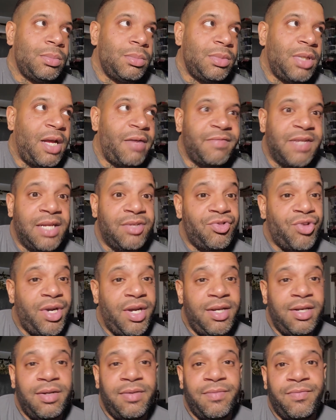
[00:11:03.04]
Now if they
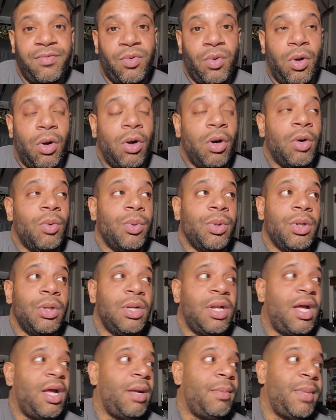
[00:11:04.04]
trade up for
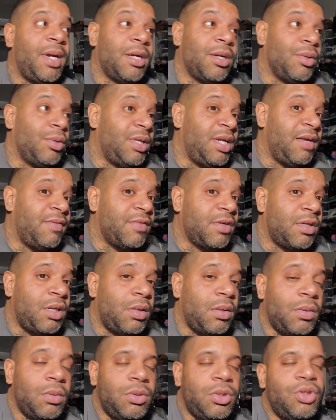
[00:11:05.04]
all-world linebacker, we never
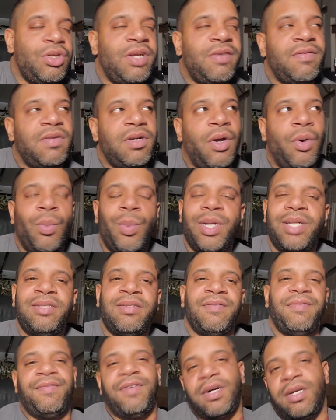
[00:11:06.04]
know. You never know what
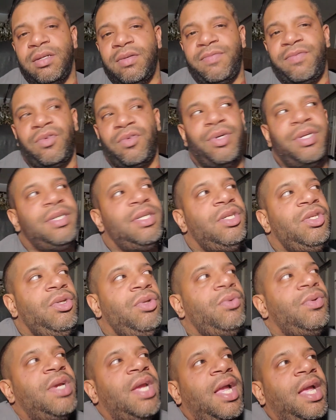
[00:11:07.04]
the fuck LaFleur.
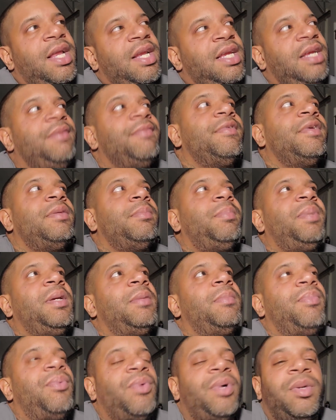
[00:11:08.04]
You can't even
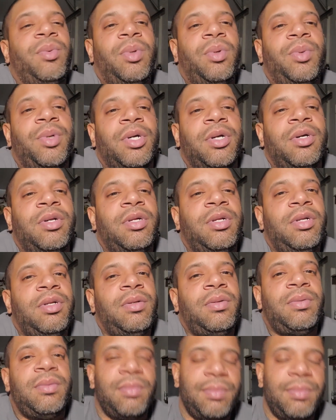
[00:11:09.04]
pinpoint what we're gonna do.